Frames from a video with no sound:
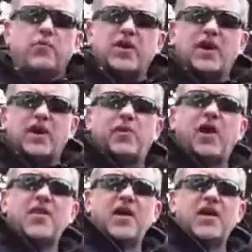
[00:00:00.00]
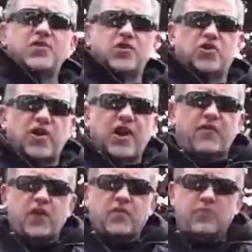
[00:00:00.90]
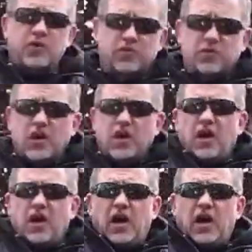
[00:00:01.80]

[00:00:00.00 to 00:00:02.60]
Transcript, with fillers: we can apply that to the staff. I'm going to I'll